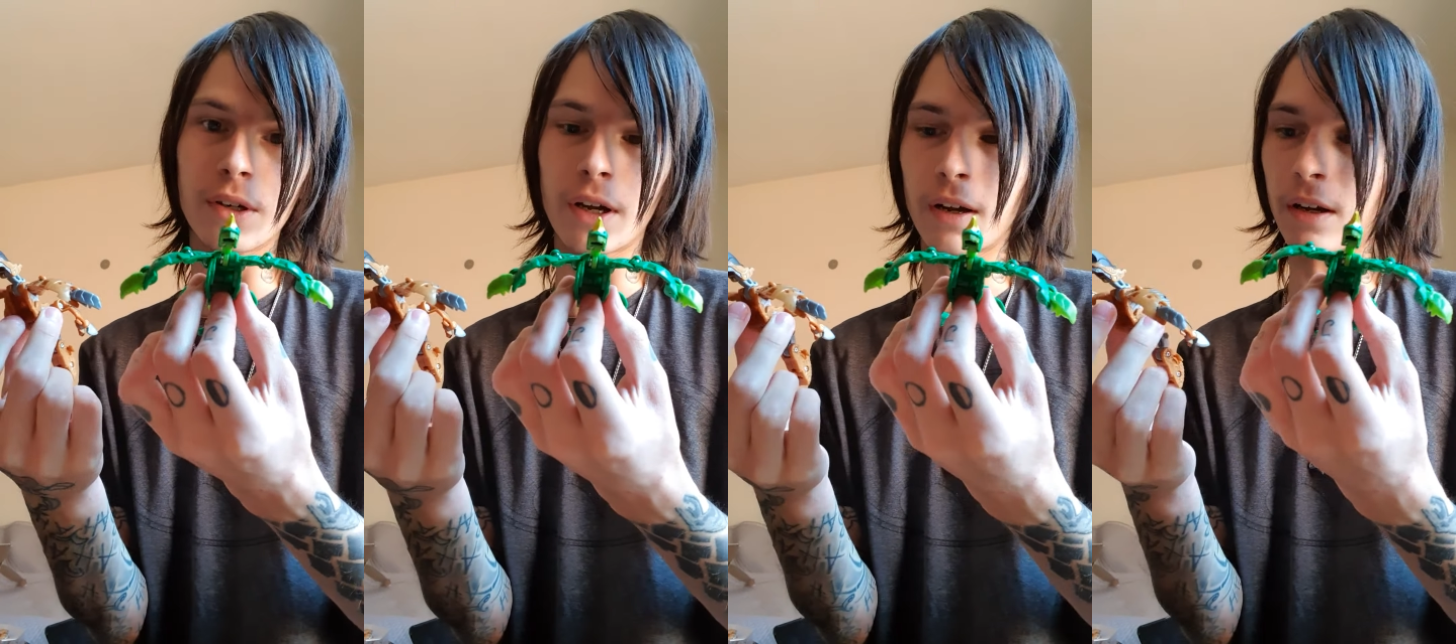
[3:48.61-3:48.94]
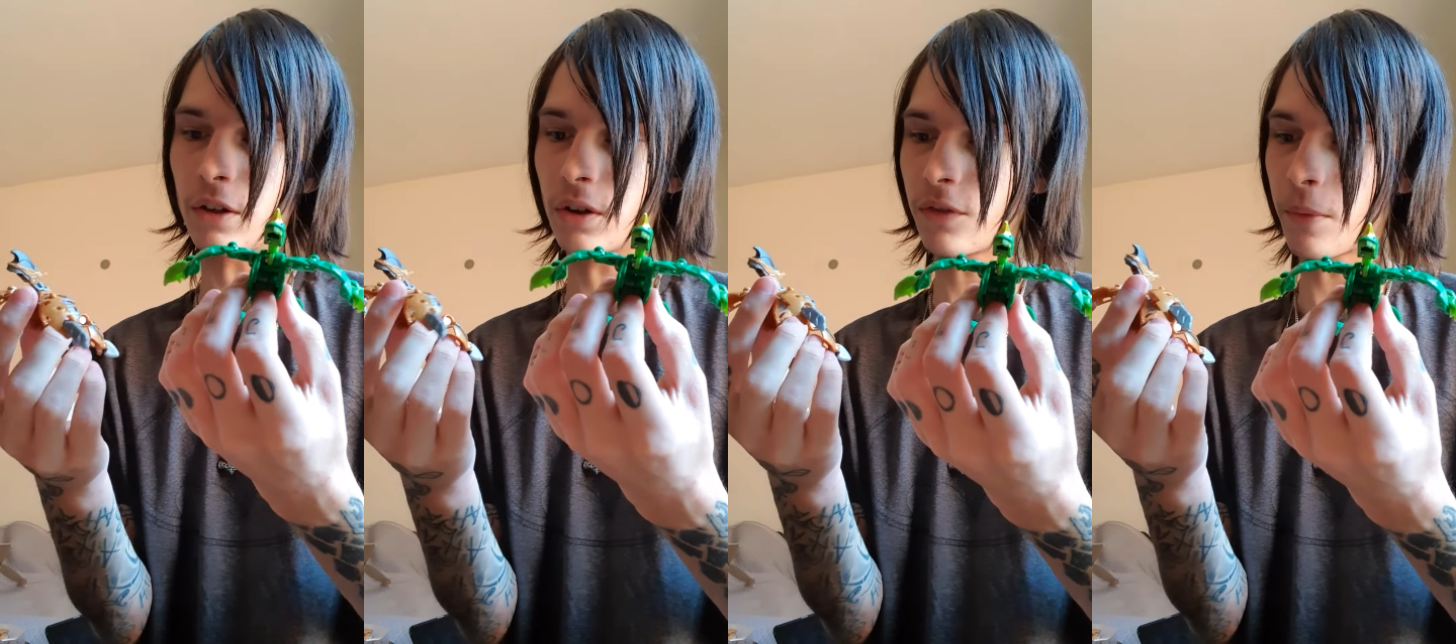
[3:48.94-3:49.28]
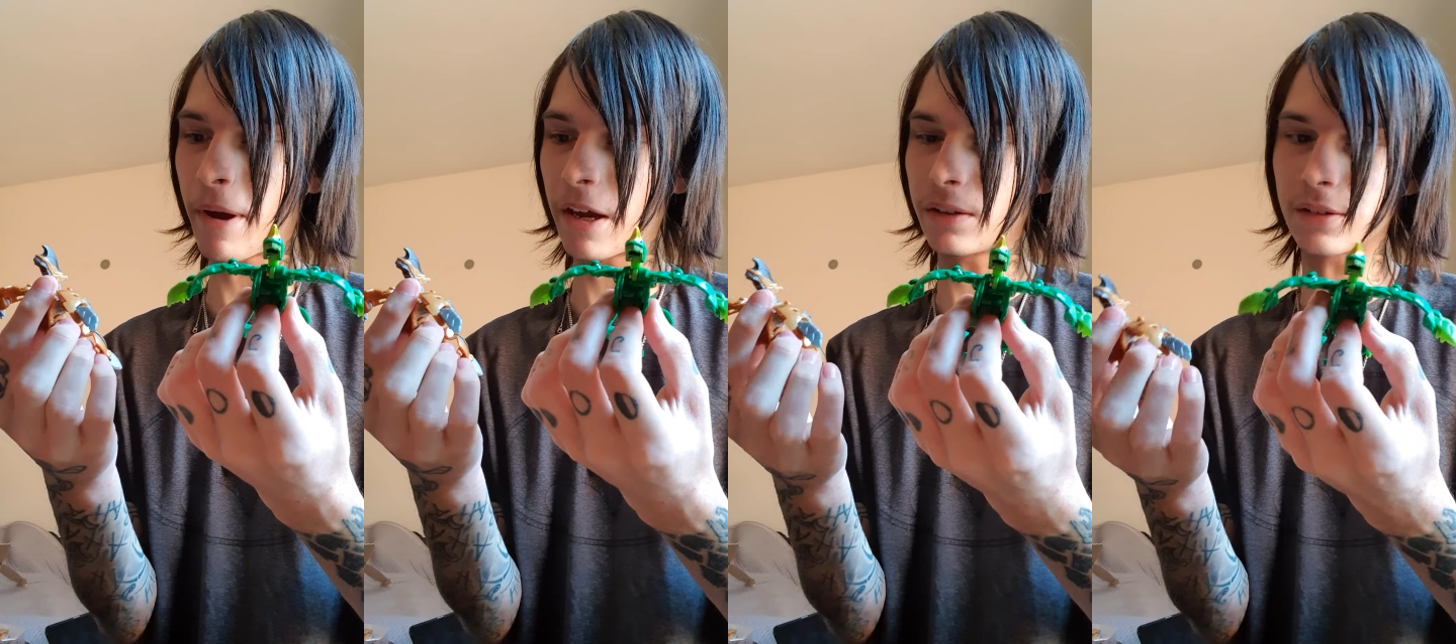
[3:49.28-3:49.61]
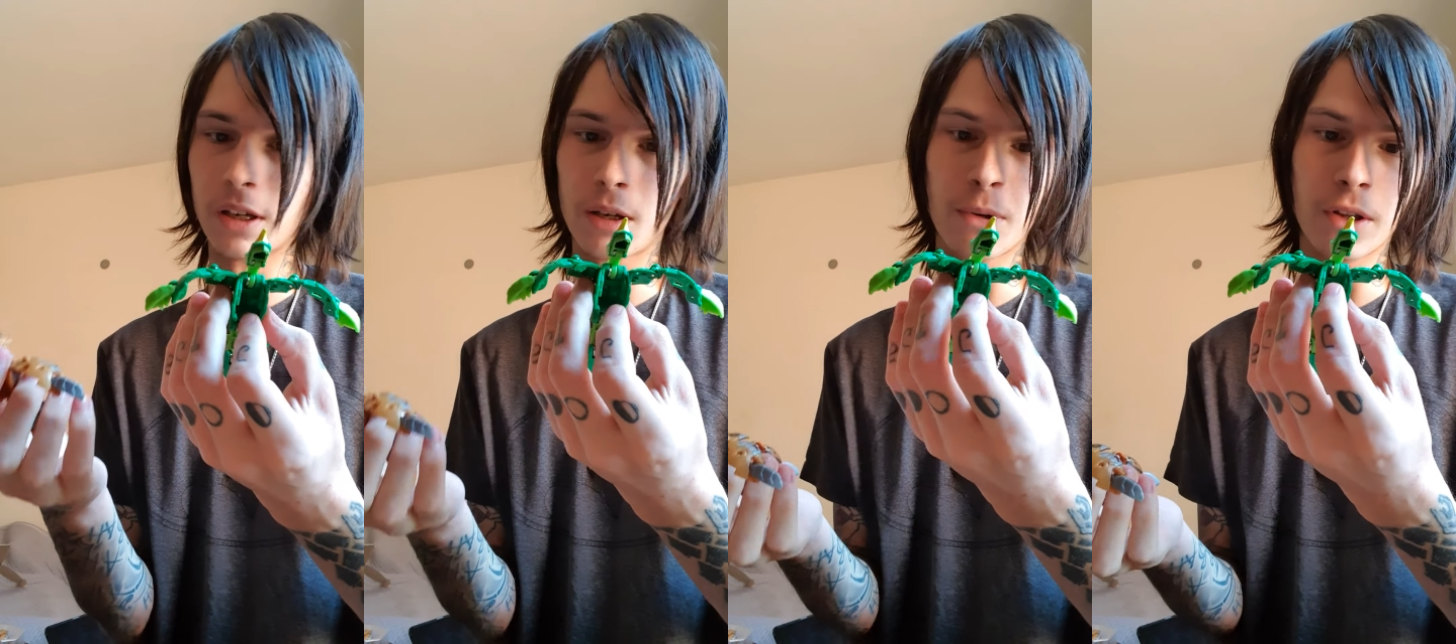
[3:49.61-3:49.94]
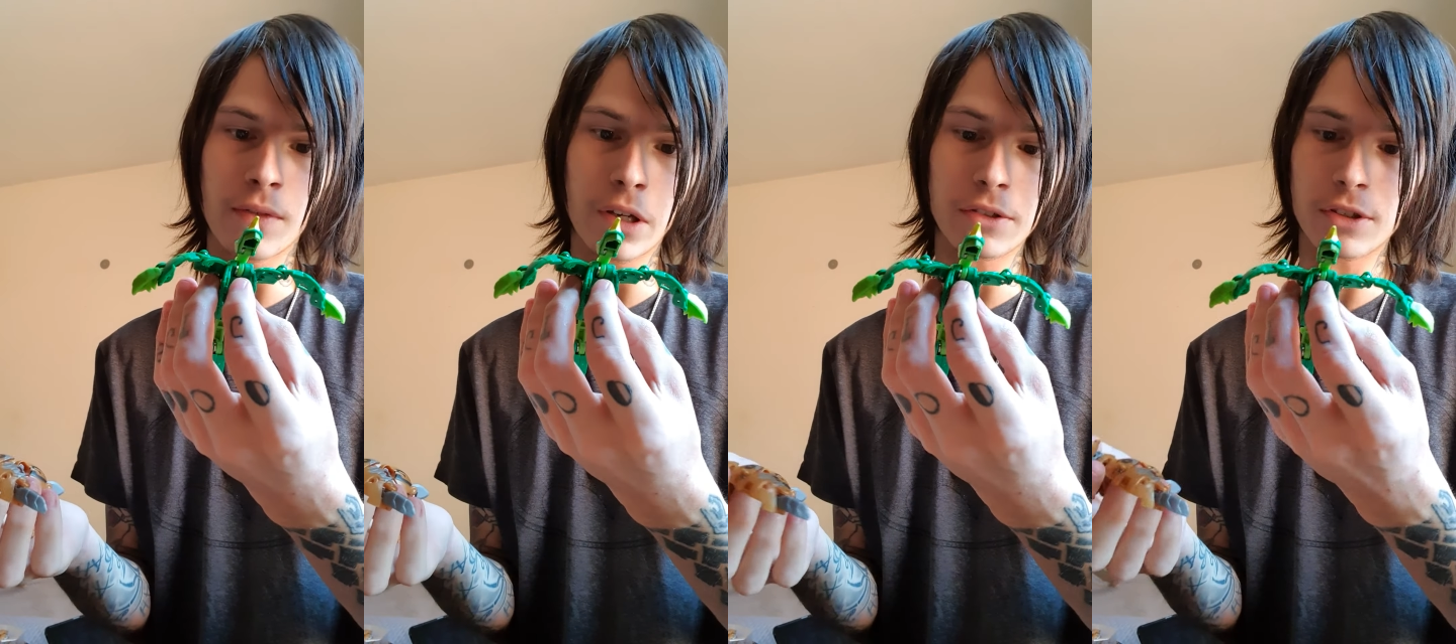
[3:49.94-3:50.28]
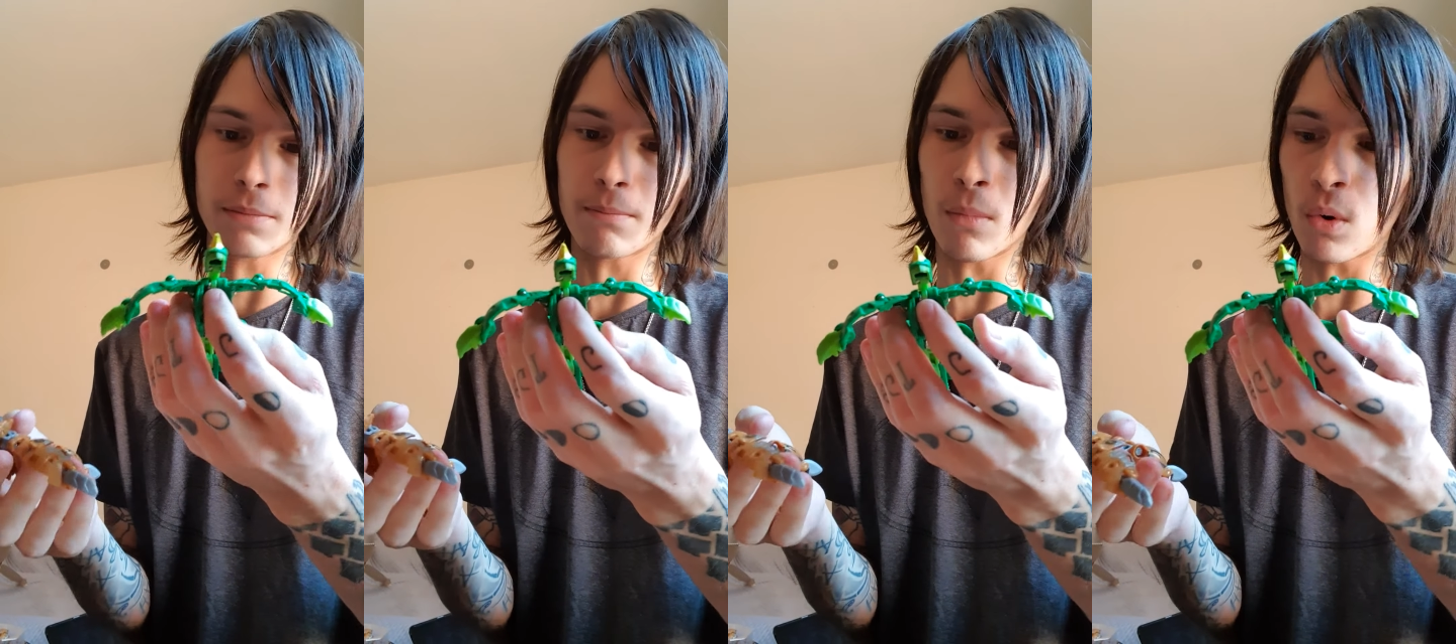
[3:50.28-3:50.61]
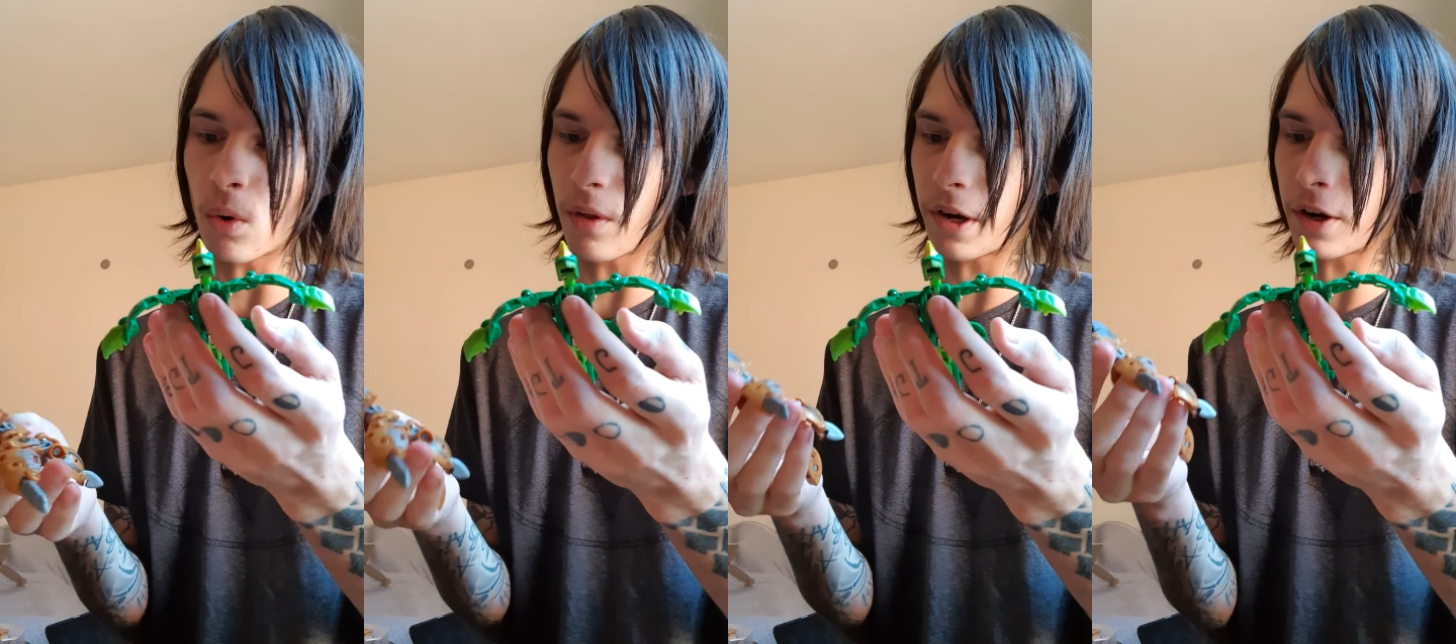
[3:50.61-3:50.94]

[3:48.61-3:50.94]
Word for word: I, I, love the paint scheme on the Ventus more than